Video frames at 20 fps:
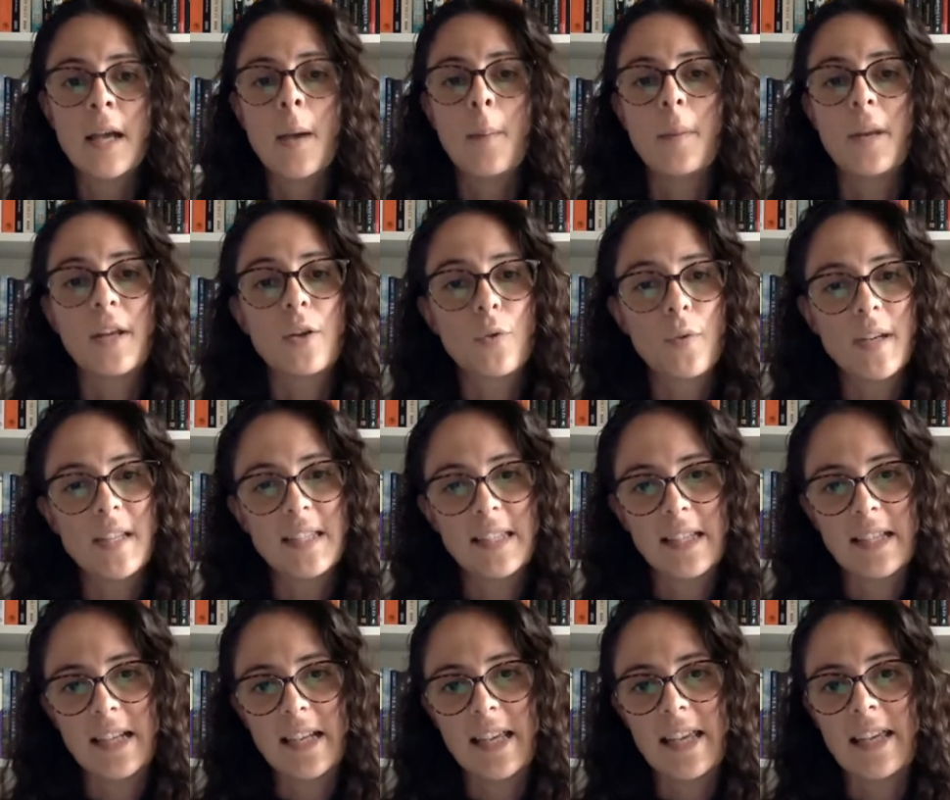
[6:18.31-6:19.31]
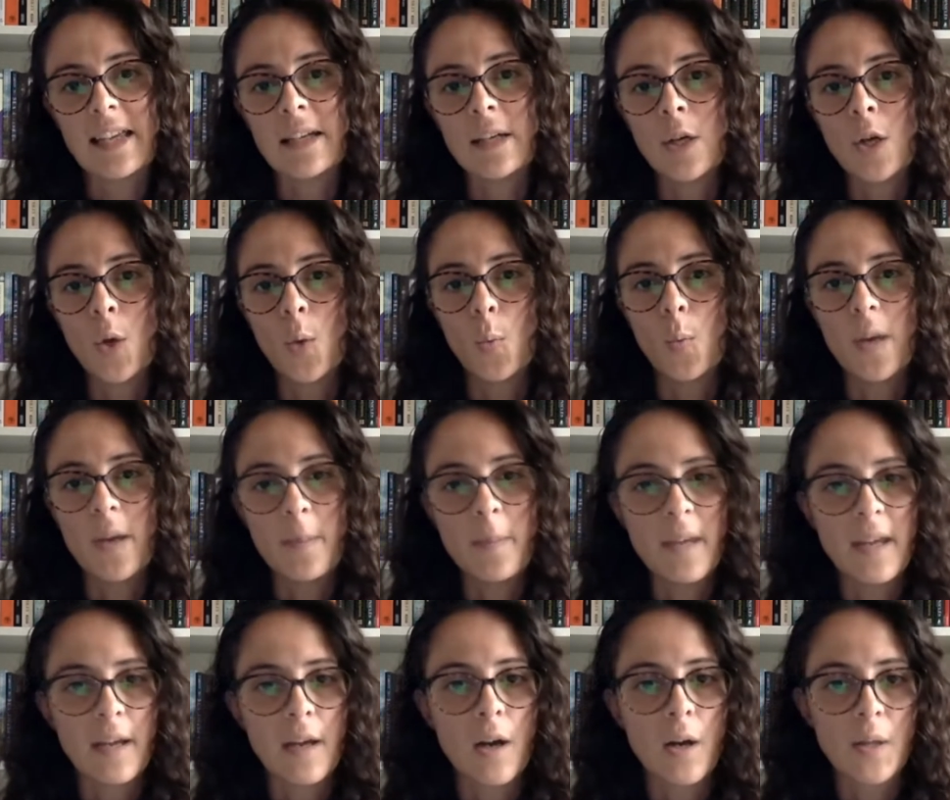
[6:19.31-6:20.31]
But increasingly, we're
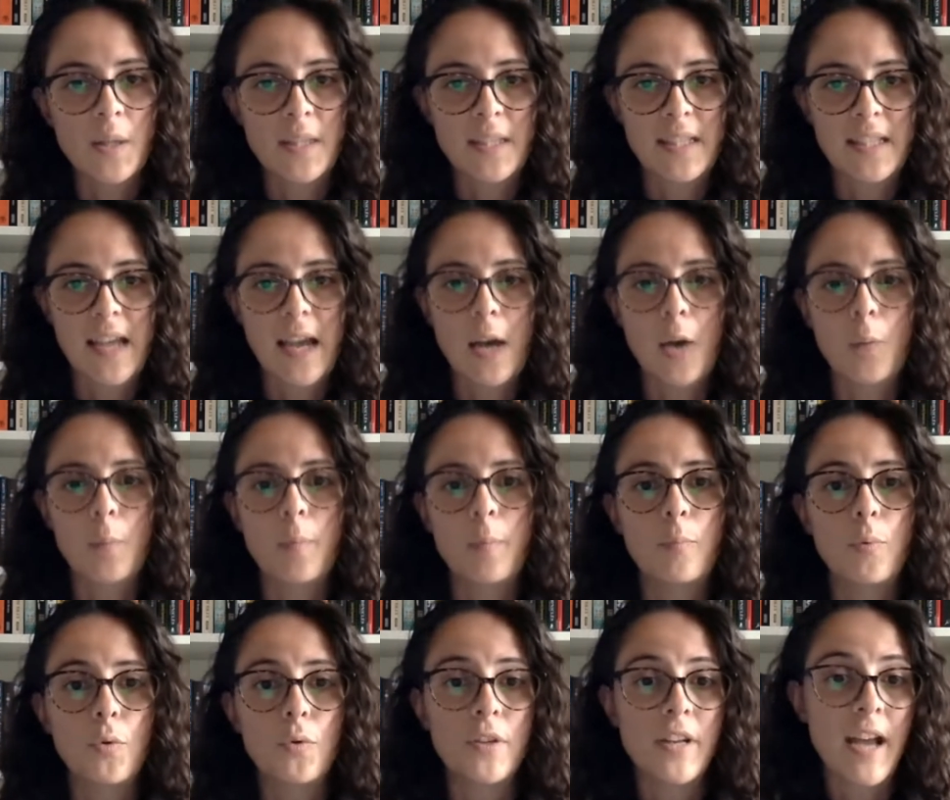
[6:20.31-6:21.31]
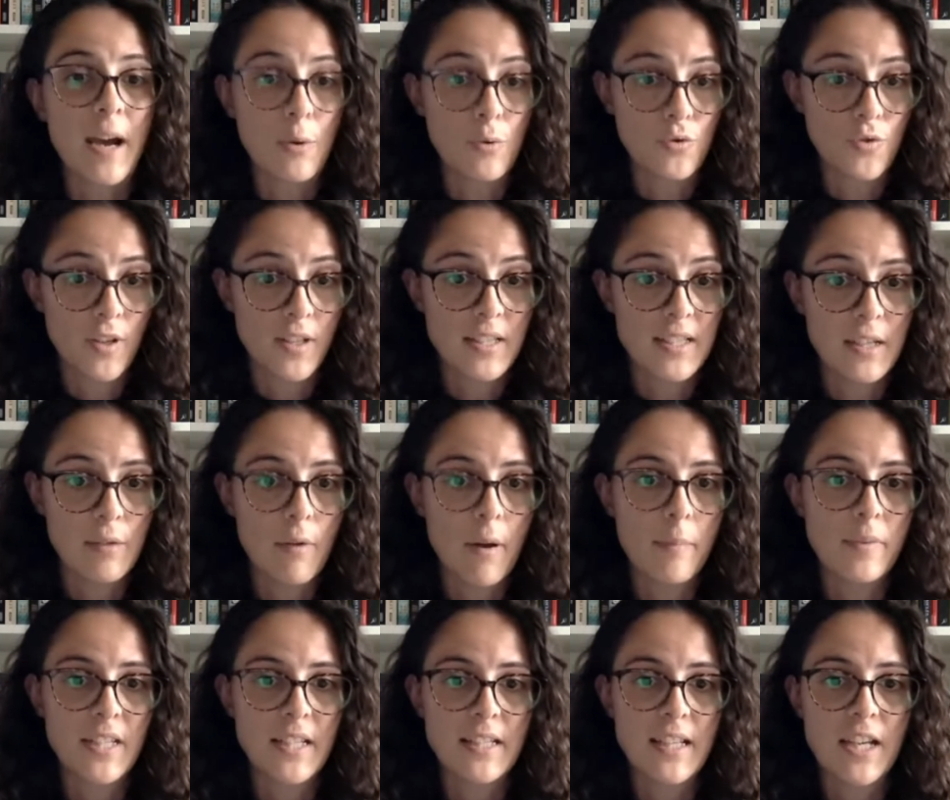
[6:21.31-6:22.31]
being asked to help broaden out trustee
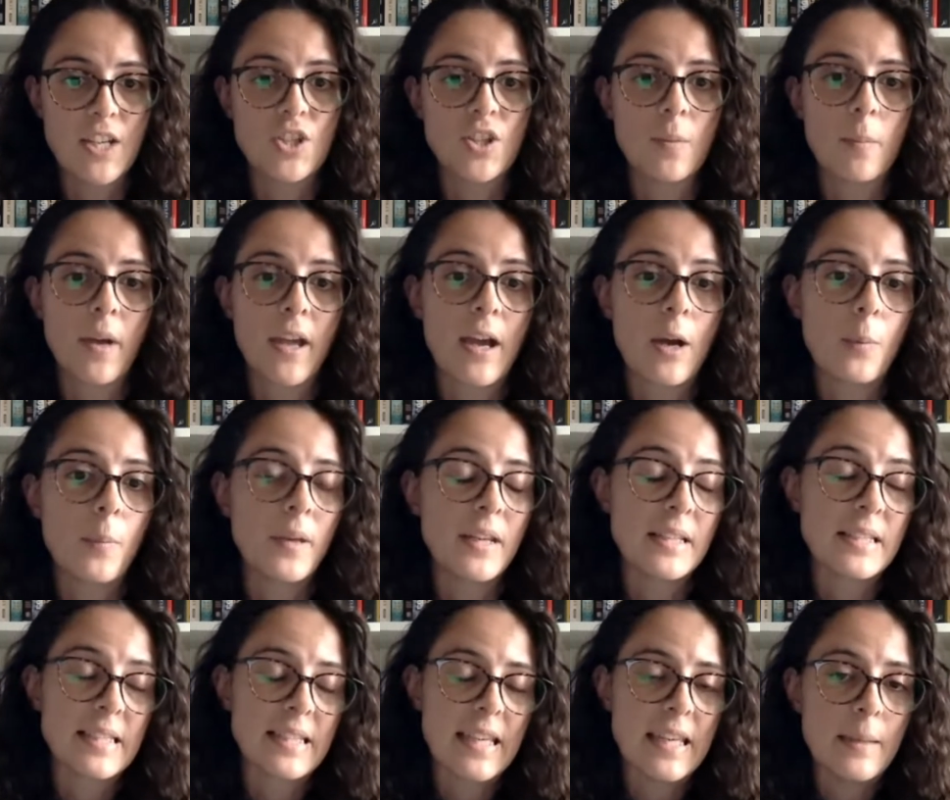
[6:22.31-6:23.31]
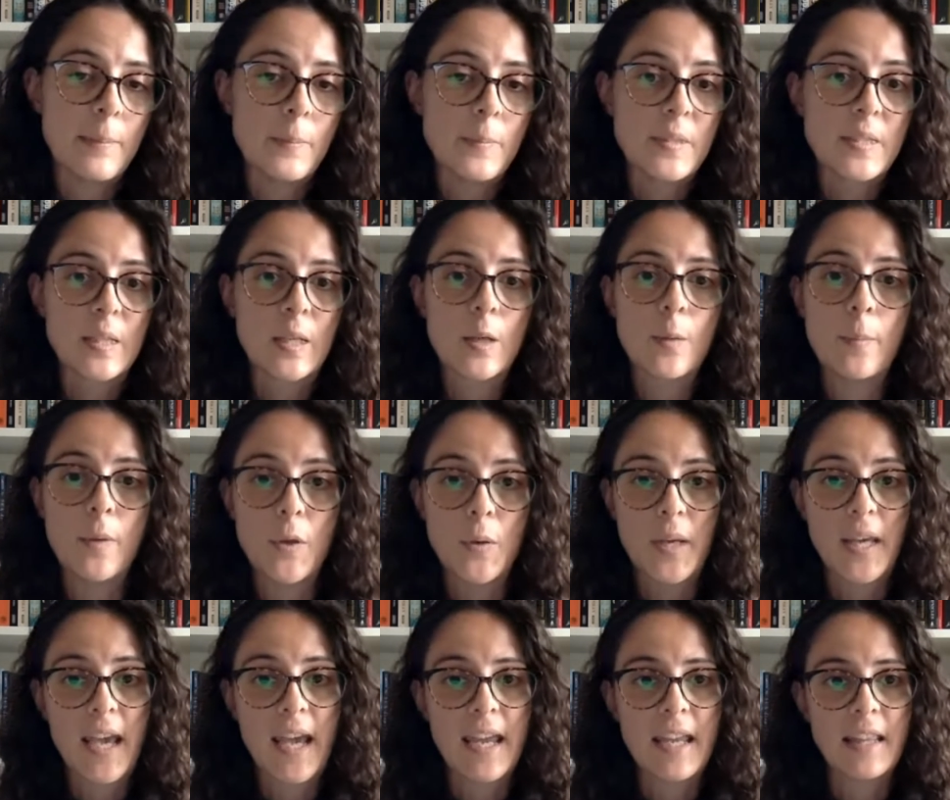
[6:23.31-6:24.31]
representation by helping schemes
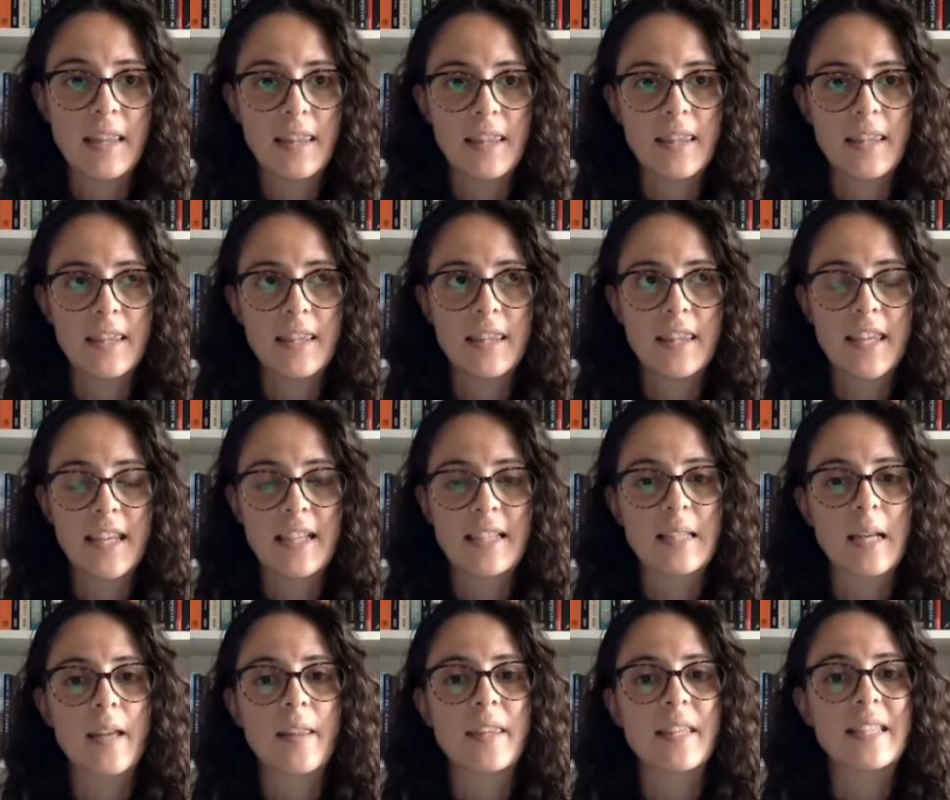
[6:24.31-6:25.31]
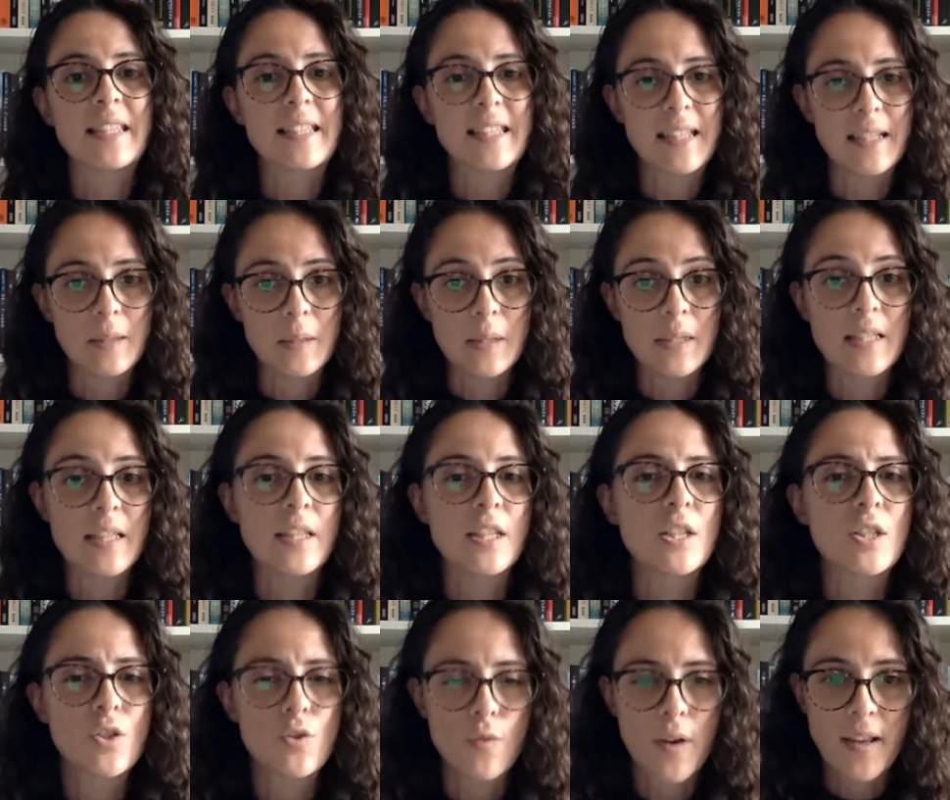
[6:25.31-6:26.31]
communicate things like the skills and the
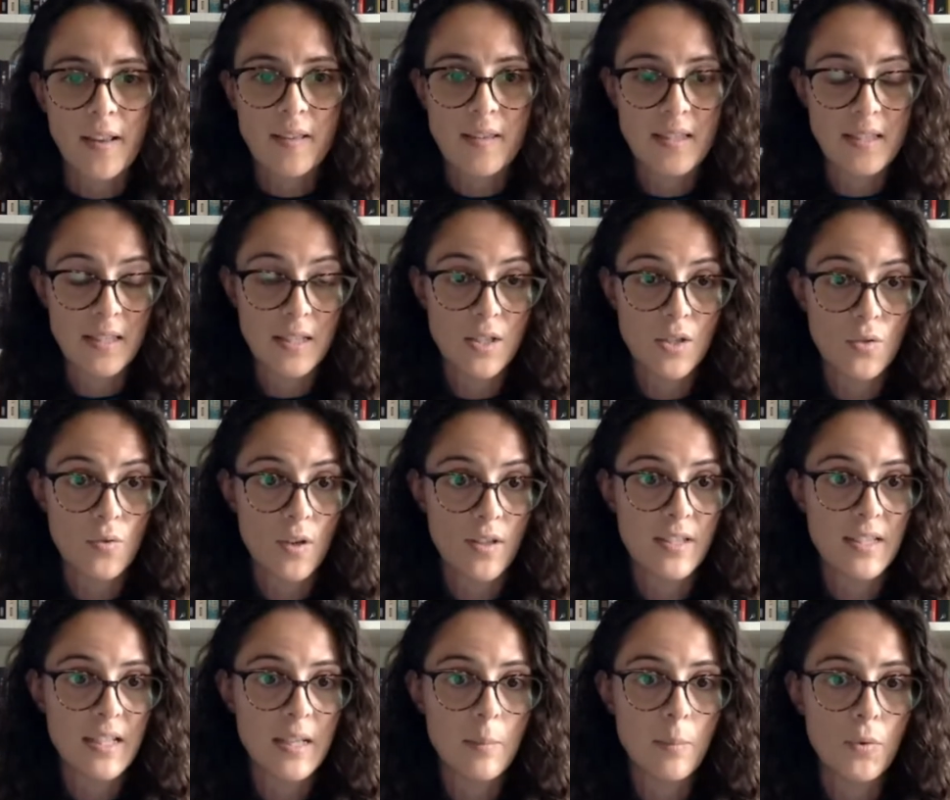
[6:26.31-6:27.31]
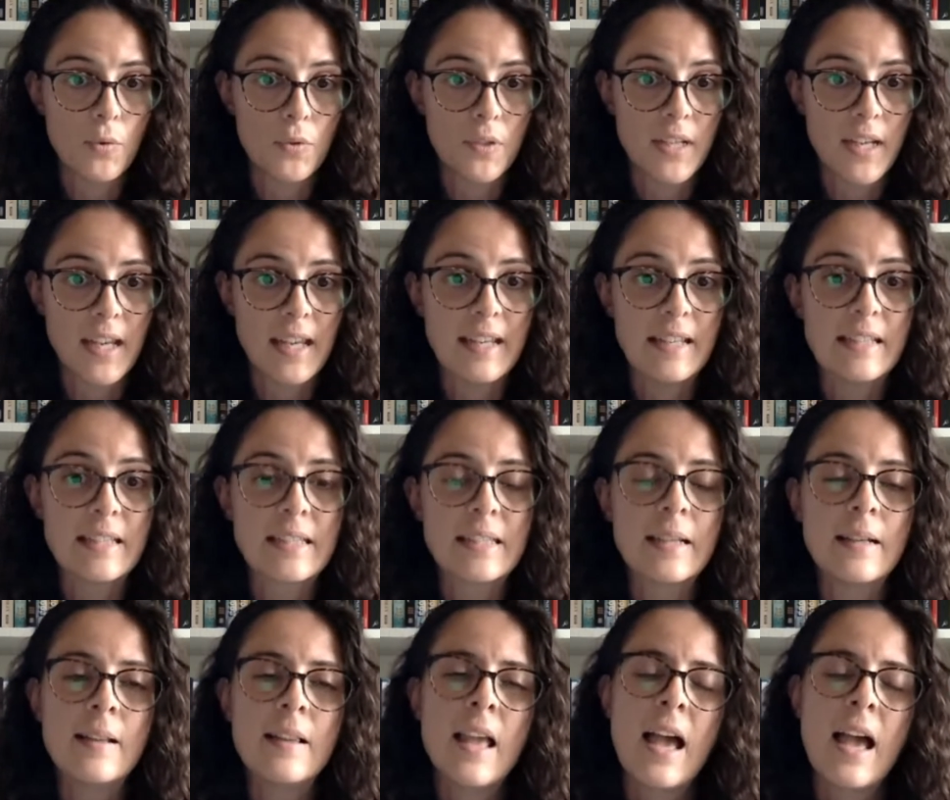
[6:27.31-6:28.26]
strengths that a trustee board needs,